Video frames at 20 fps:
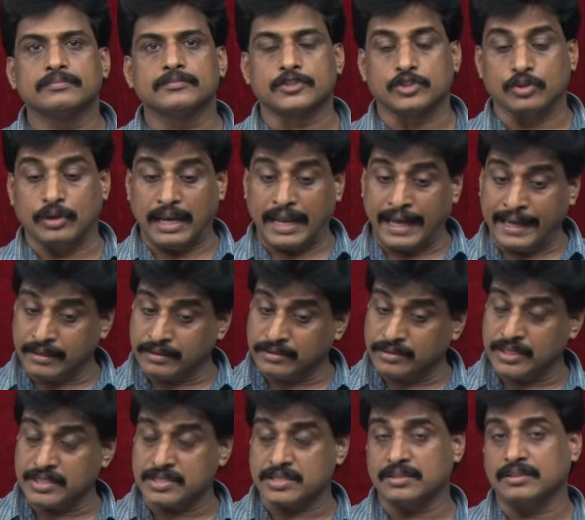So, like
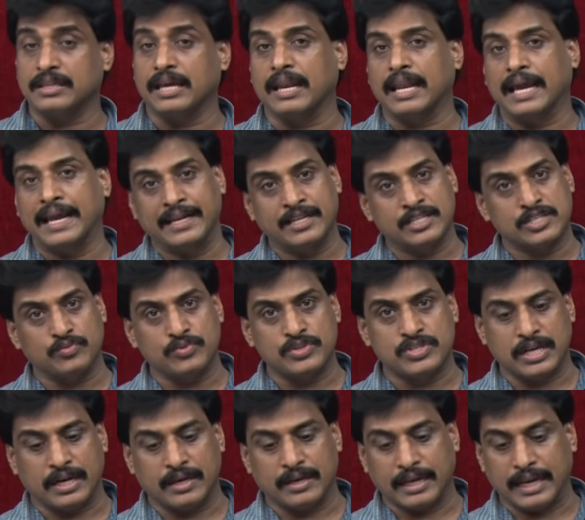this, the lines
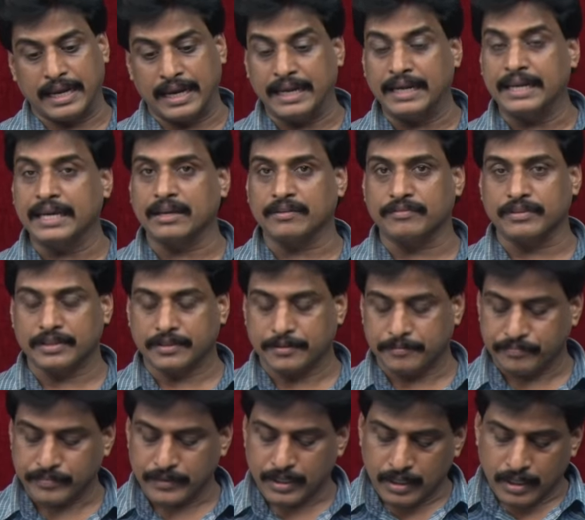which are ending with.
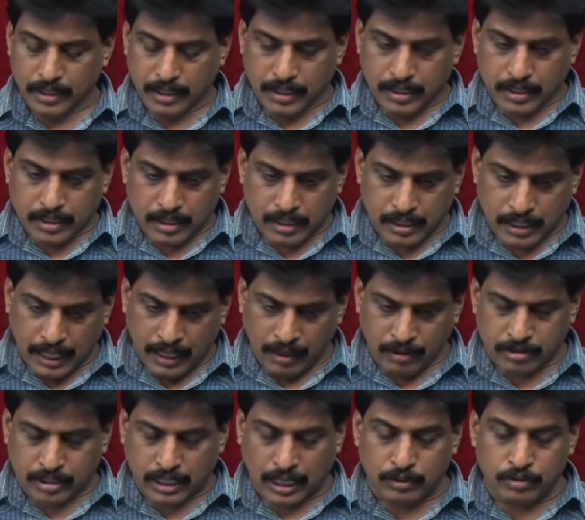Now,
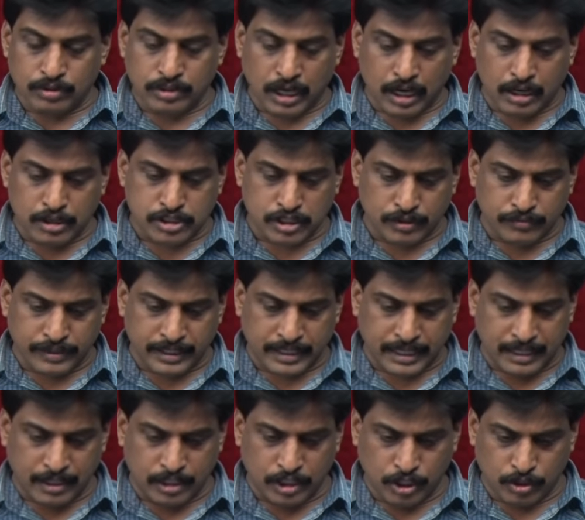count also we
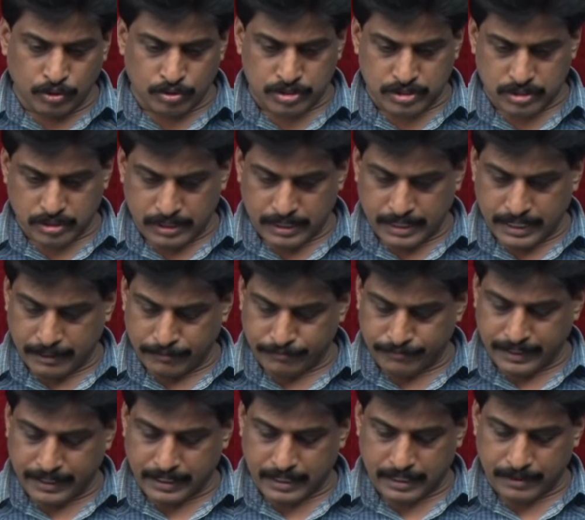can use,
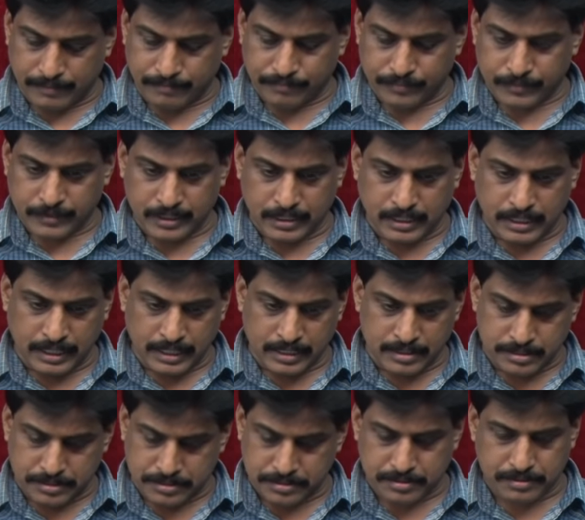definitely,
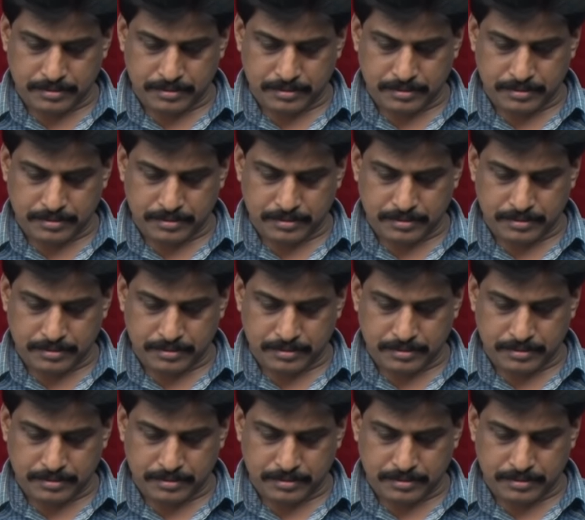yes.